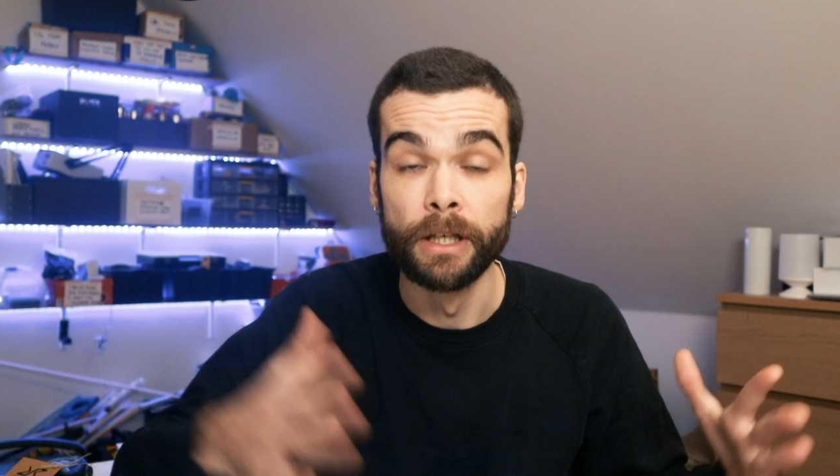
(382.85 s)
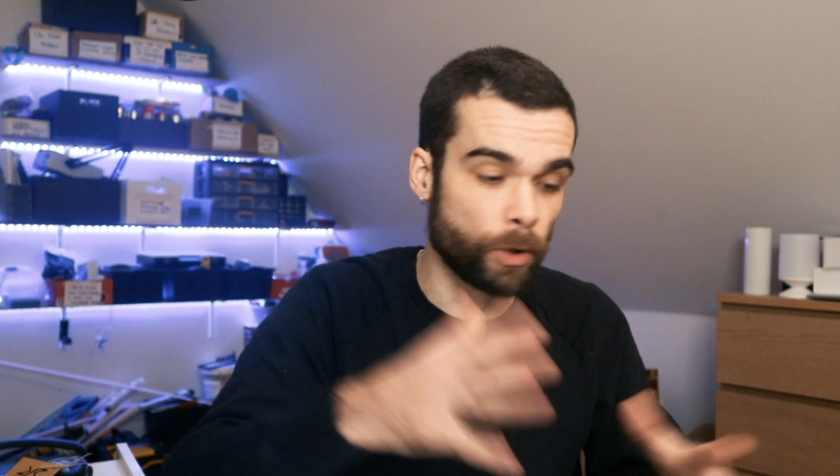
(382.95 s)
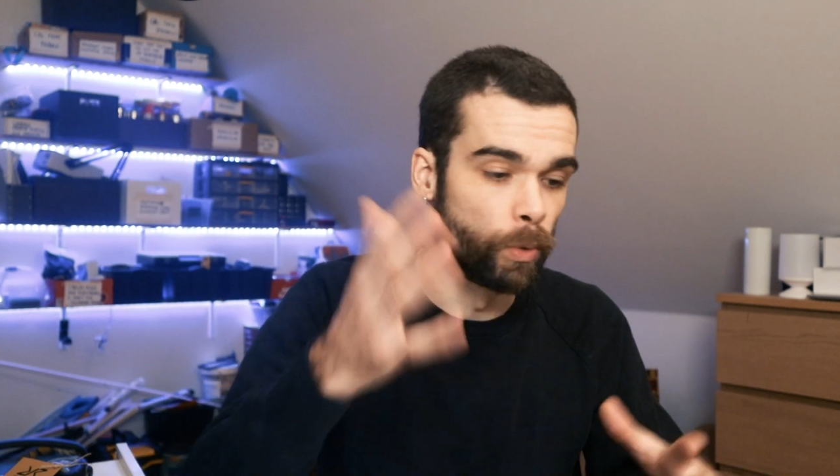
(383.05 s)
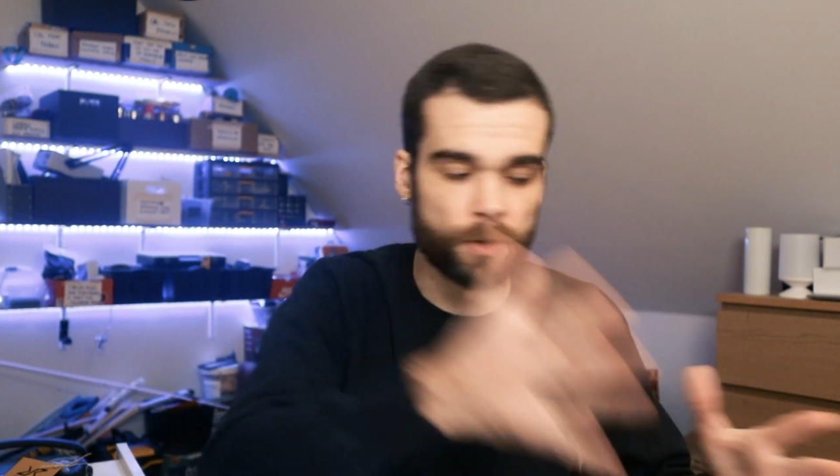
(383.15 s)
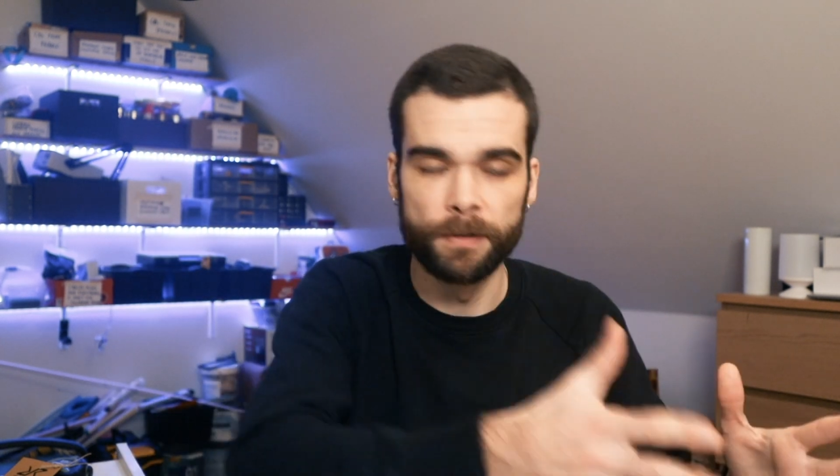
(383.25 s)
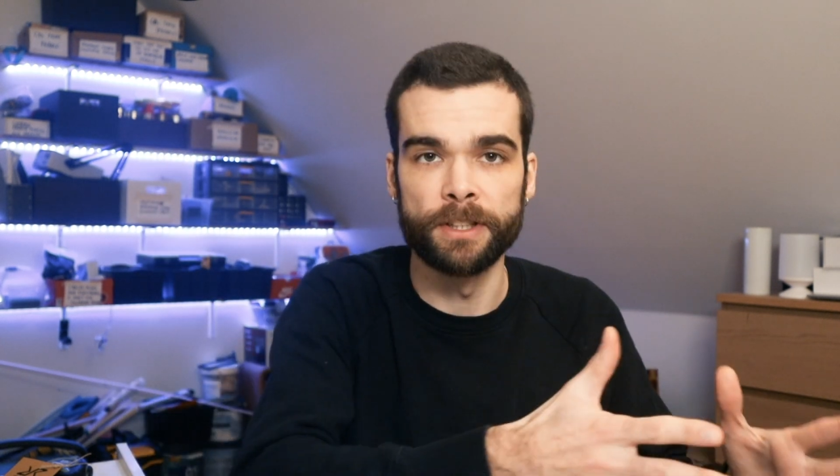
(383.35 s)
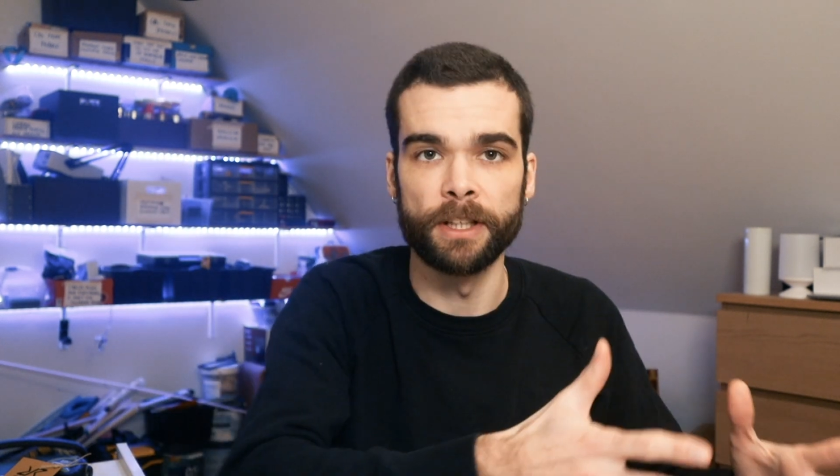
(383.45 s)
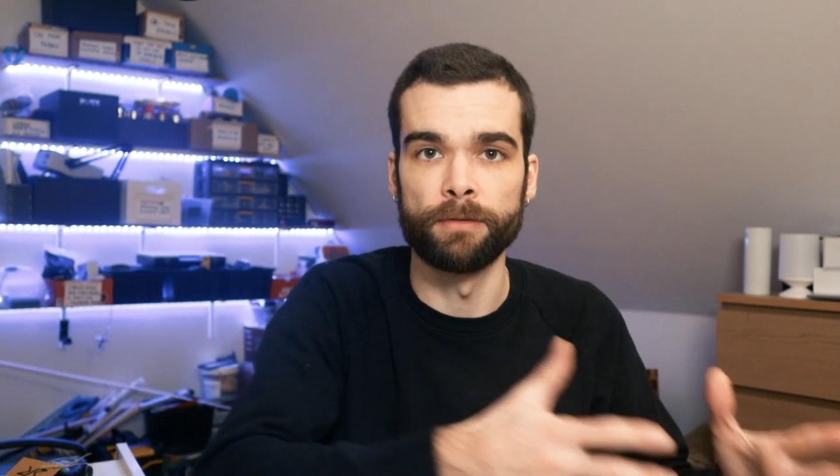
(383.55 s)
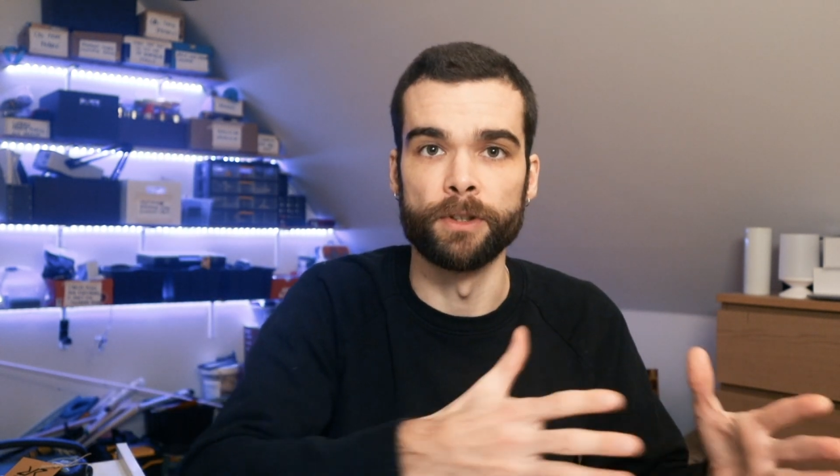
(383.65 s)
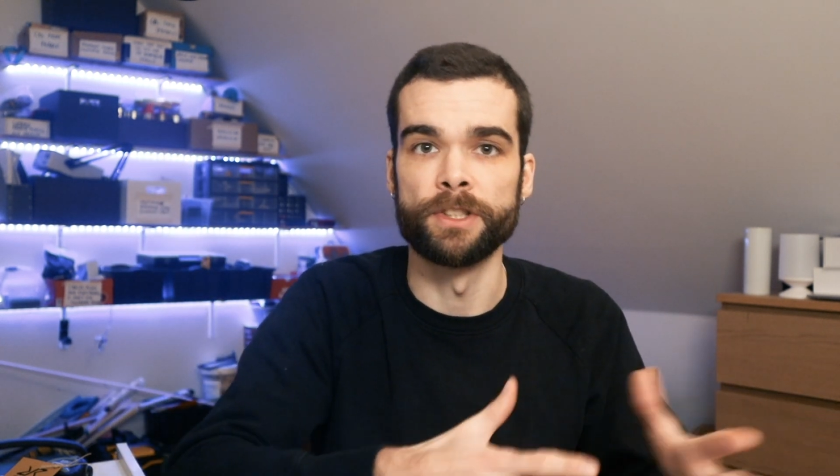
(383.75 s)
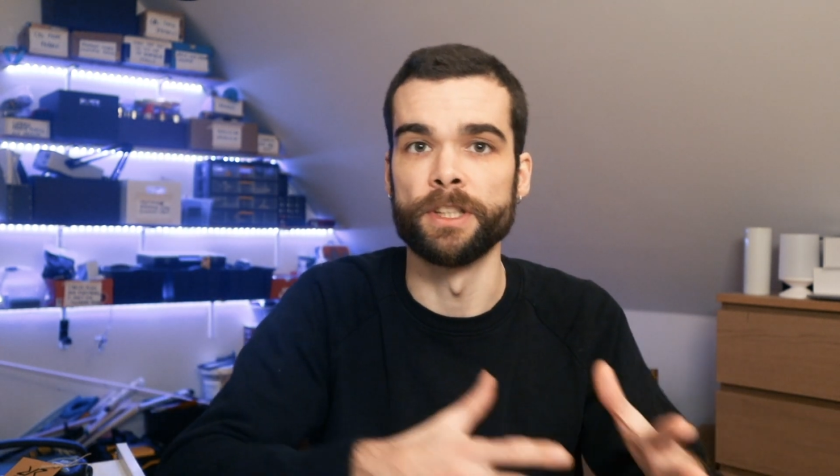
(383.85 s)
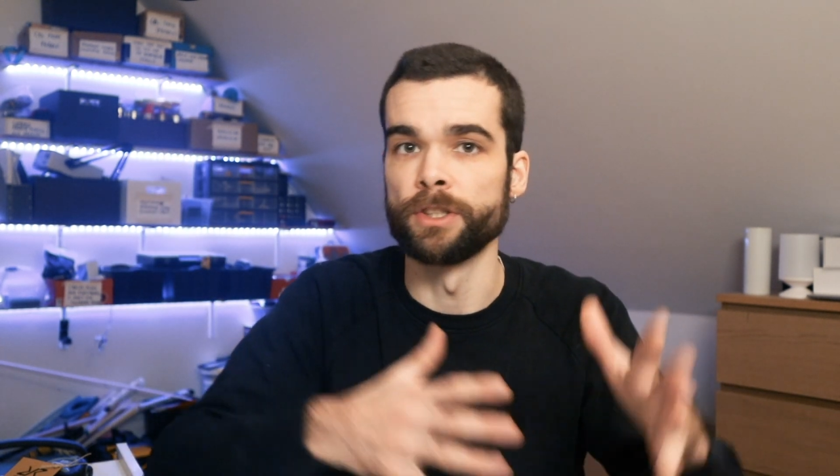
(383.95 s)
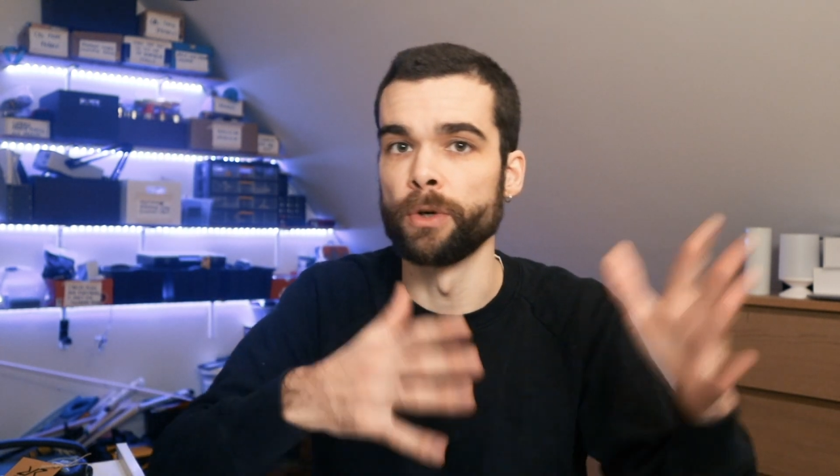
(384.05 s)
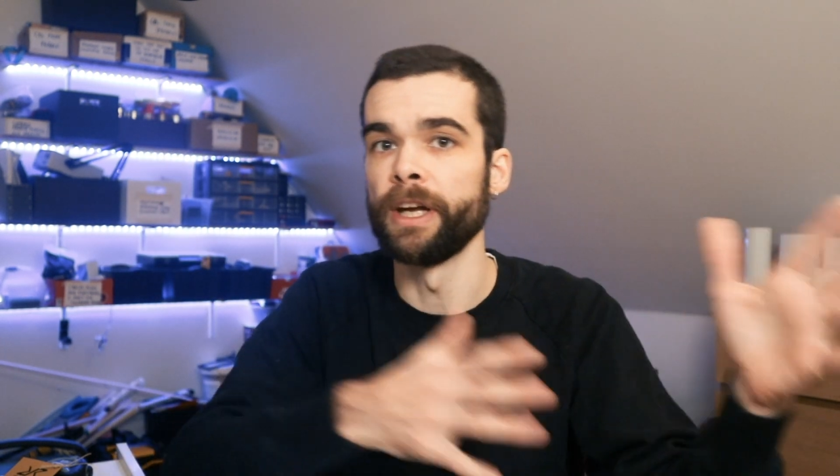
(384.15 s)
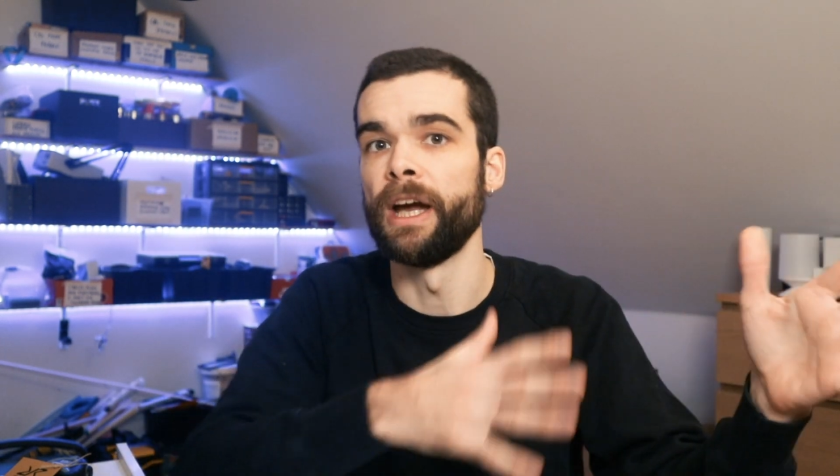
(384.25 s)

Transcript: So once you've decided, for instance, okay,